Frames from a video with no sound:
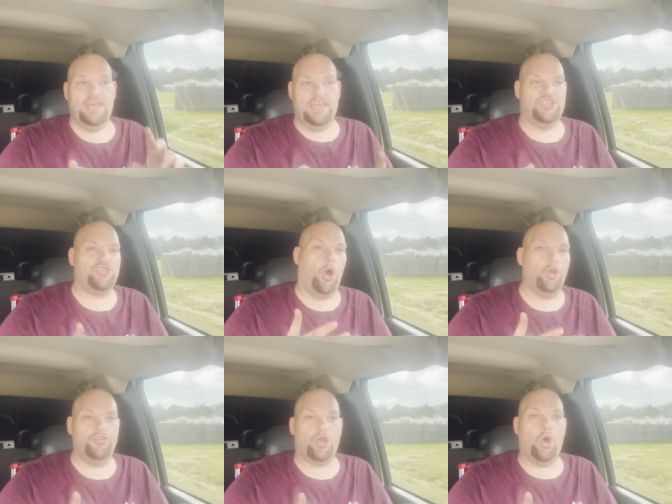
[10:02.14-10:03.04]
He
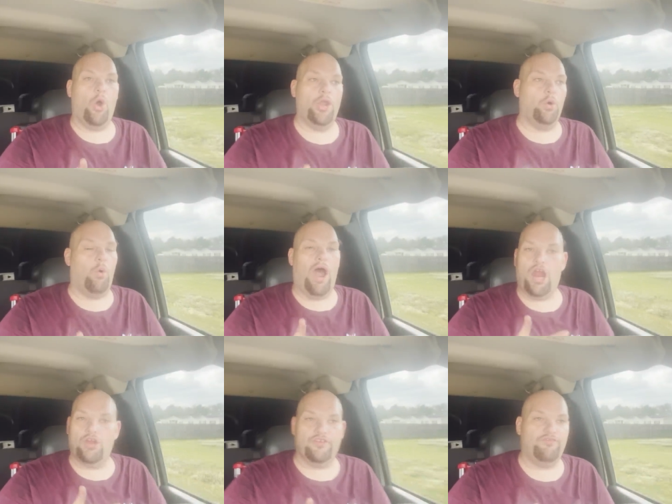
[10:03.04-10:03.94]
soldered the coil,
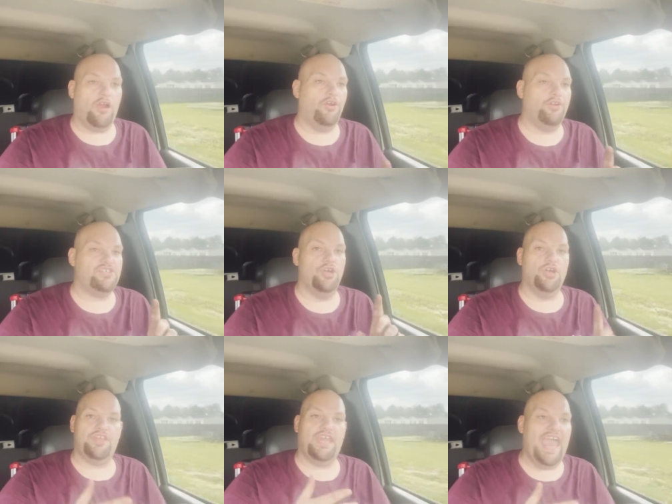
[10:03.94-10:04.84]
wired the furnace,
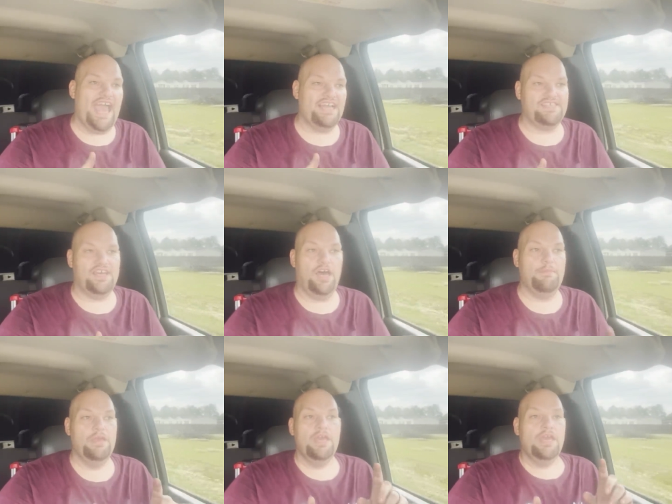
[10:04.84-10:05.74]
hooked the gas up.
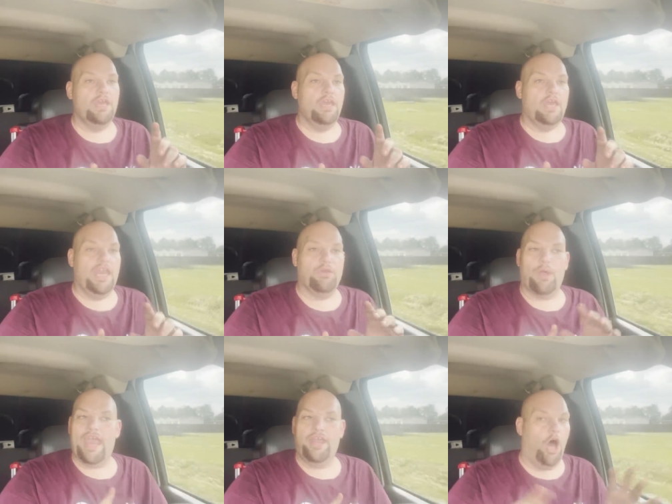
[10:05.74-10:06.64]
He
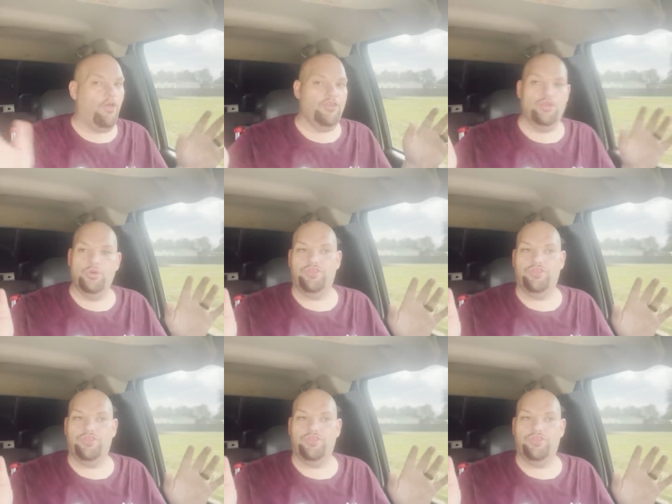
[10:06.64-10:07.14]
ran all the new